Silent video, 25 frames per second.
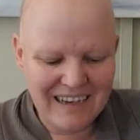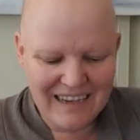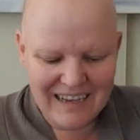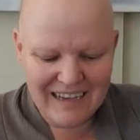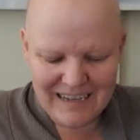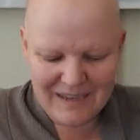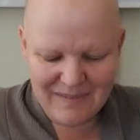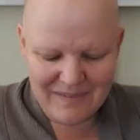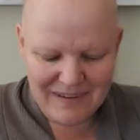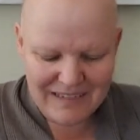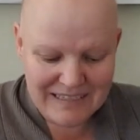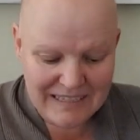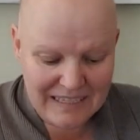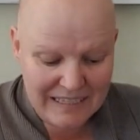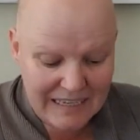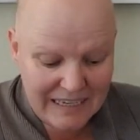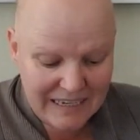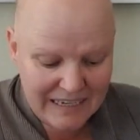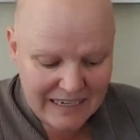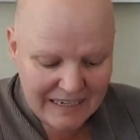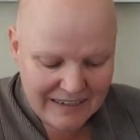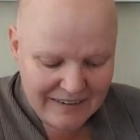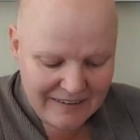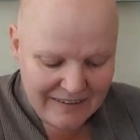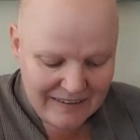it's a
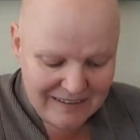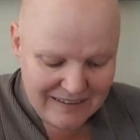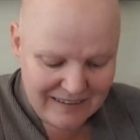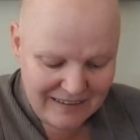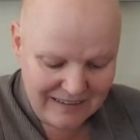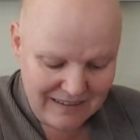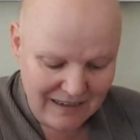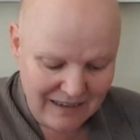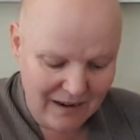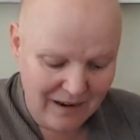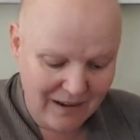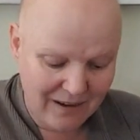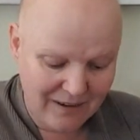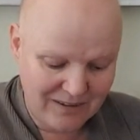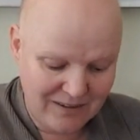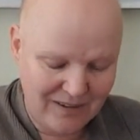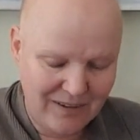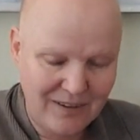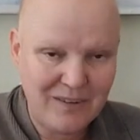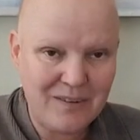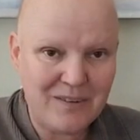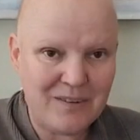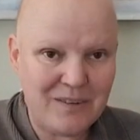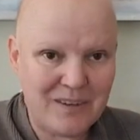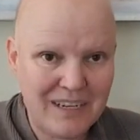year since I last
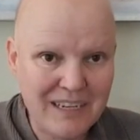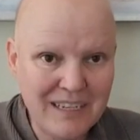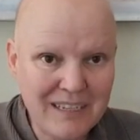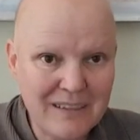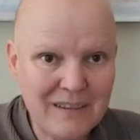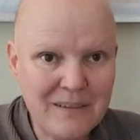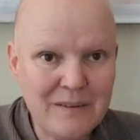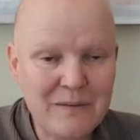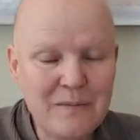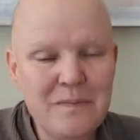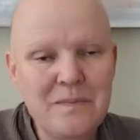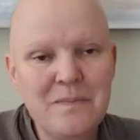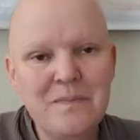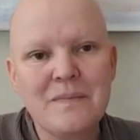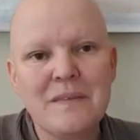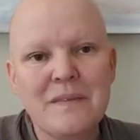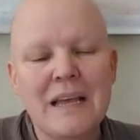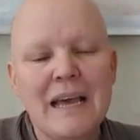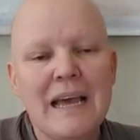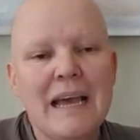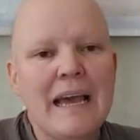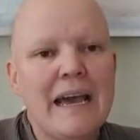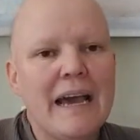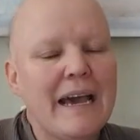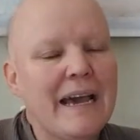recorded,
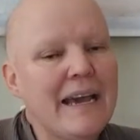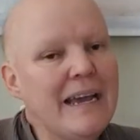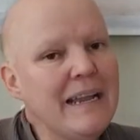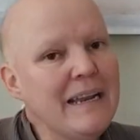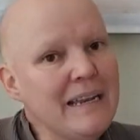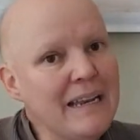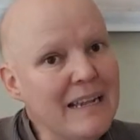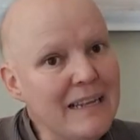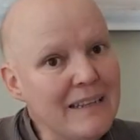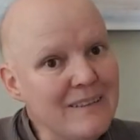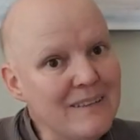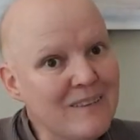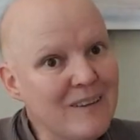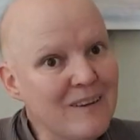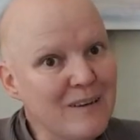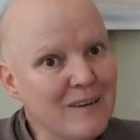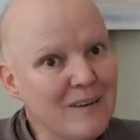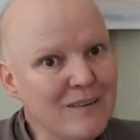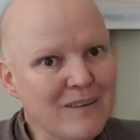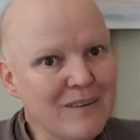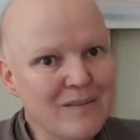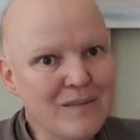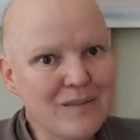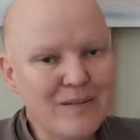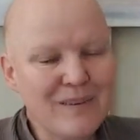and let's start
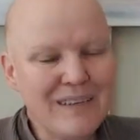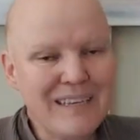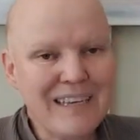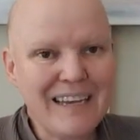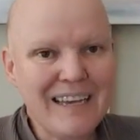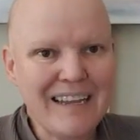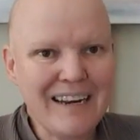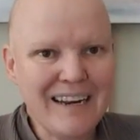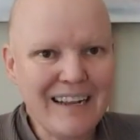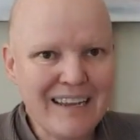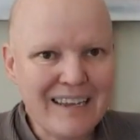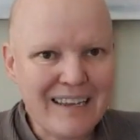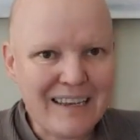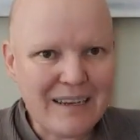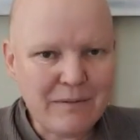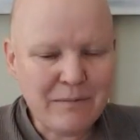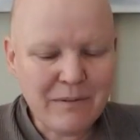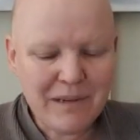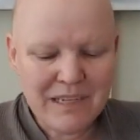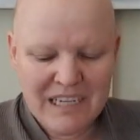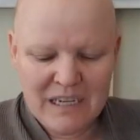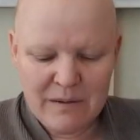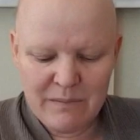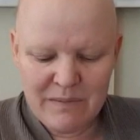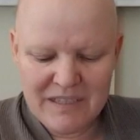from the beginning.
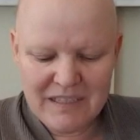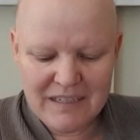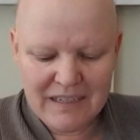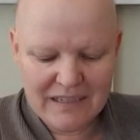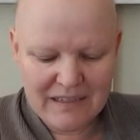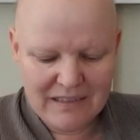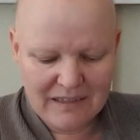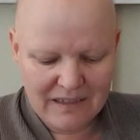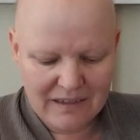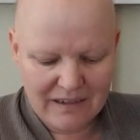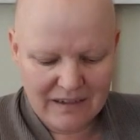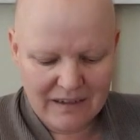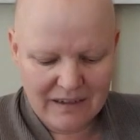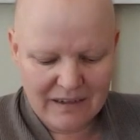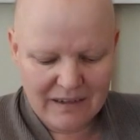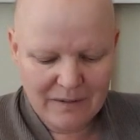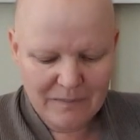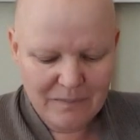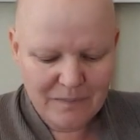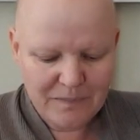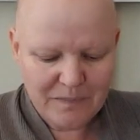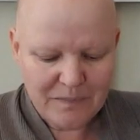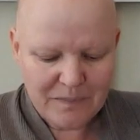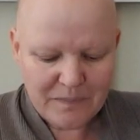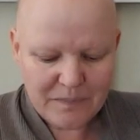My name is Katinka.
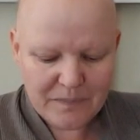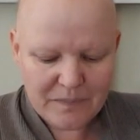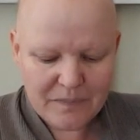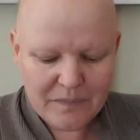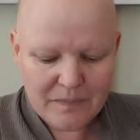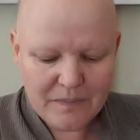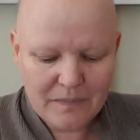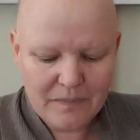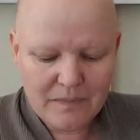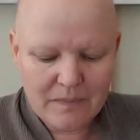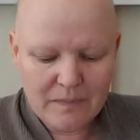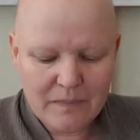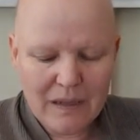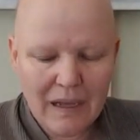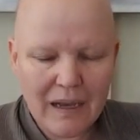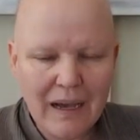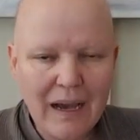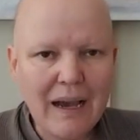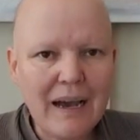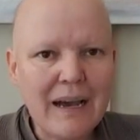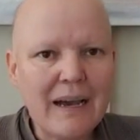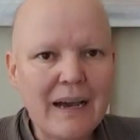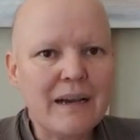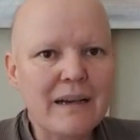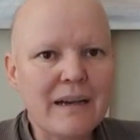
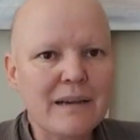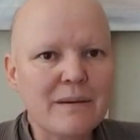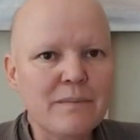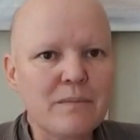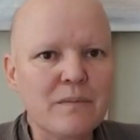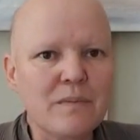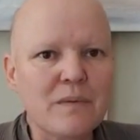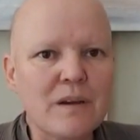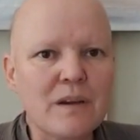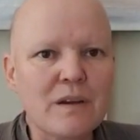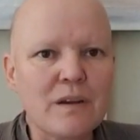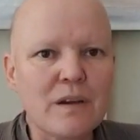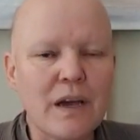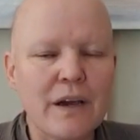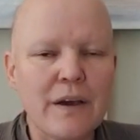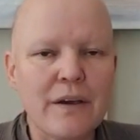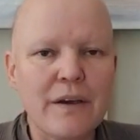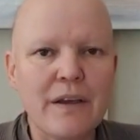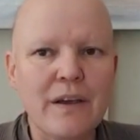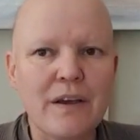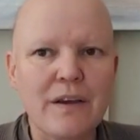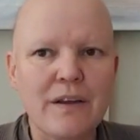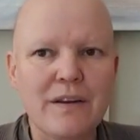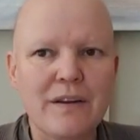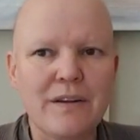I'm
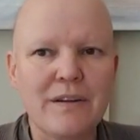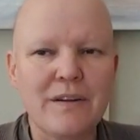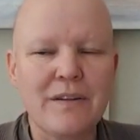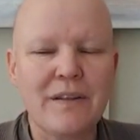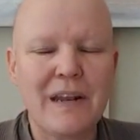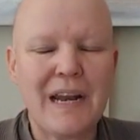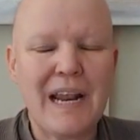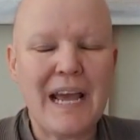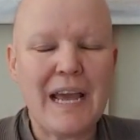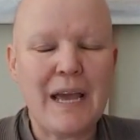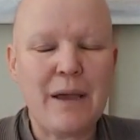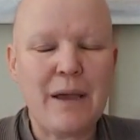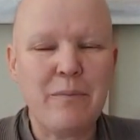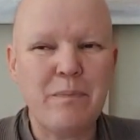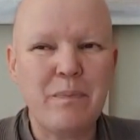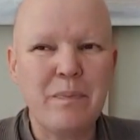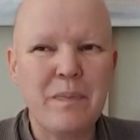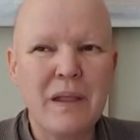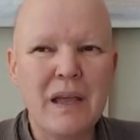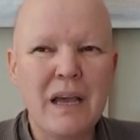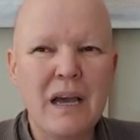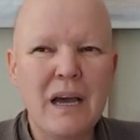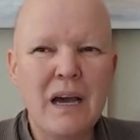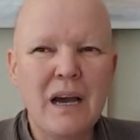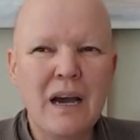going under the name
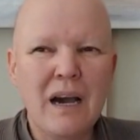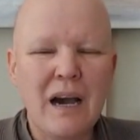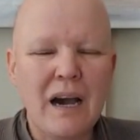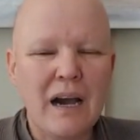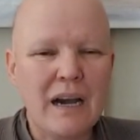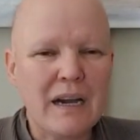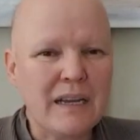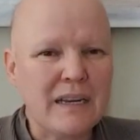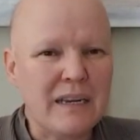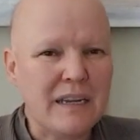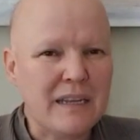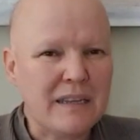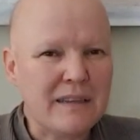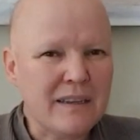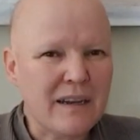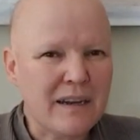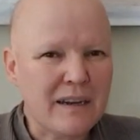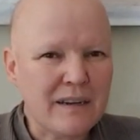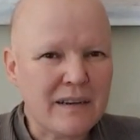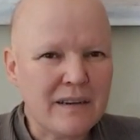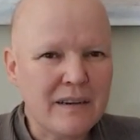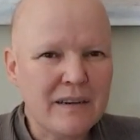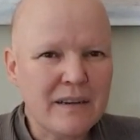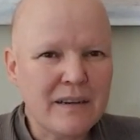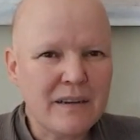
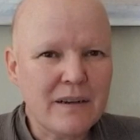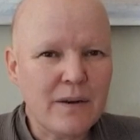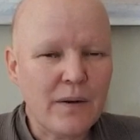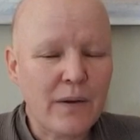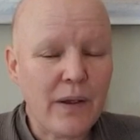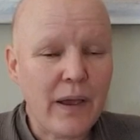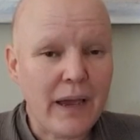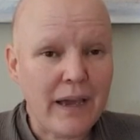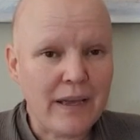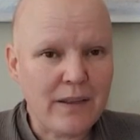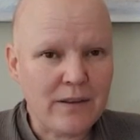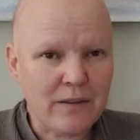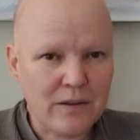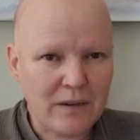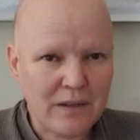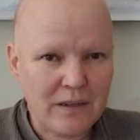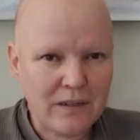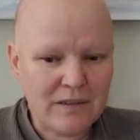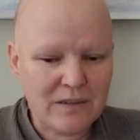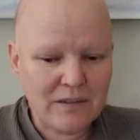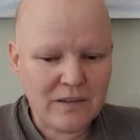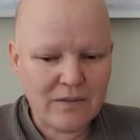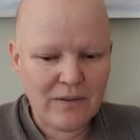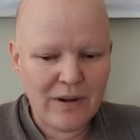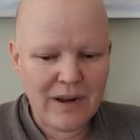Aknitak Create on
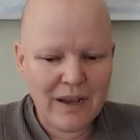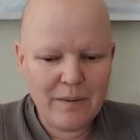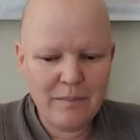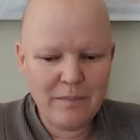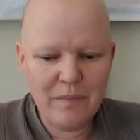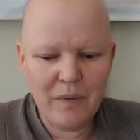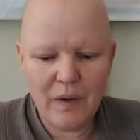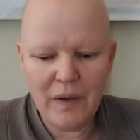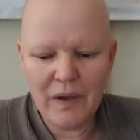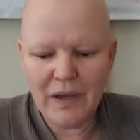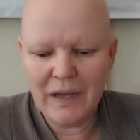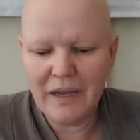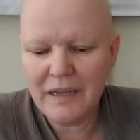Instagram.